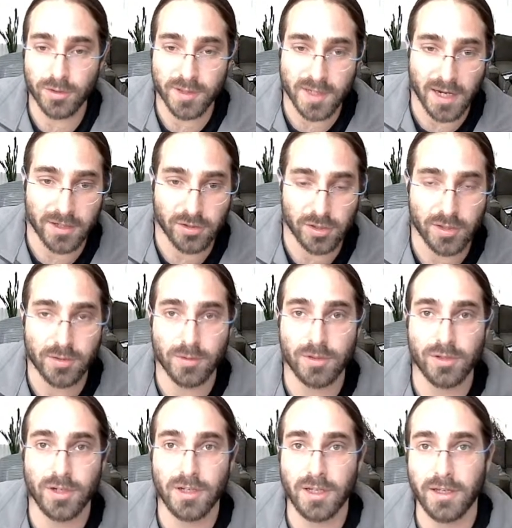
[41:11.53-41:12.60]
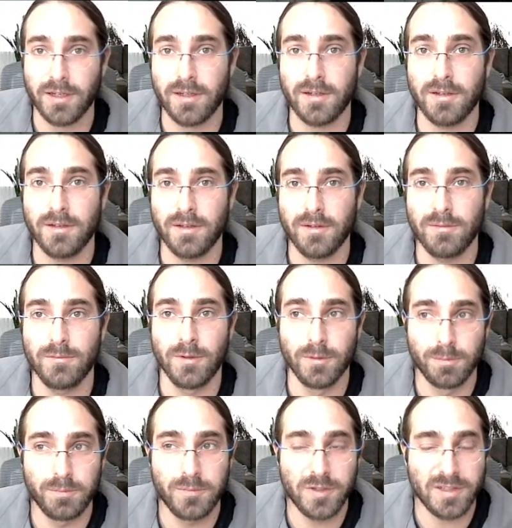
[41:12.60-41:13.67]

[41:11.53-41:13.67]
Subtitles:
transactions, which are like, well,